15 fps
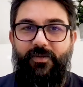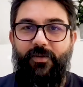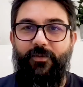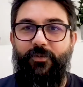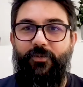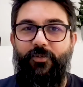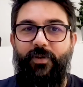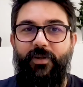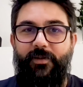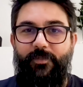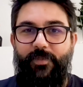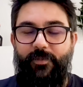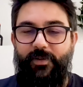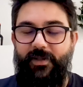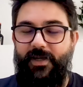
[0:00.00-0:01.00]
So to all the
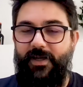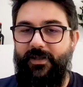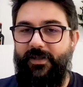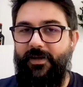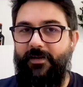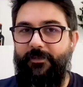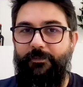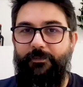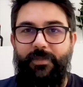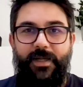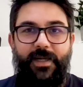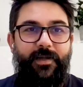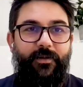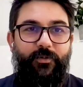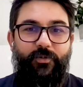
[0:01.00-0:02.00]
people that are
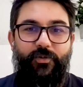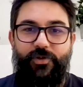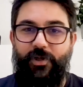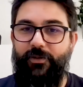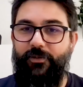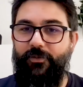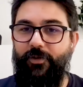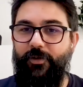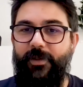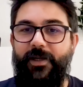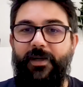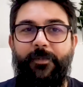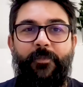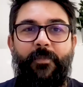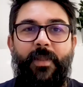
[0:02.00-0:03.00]
planning to join
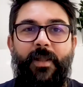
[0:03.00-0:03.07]
Turbine,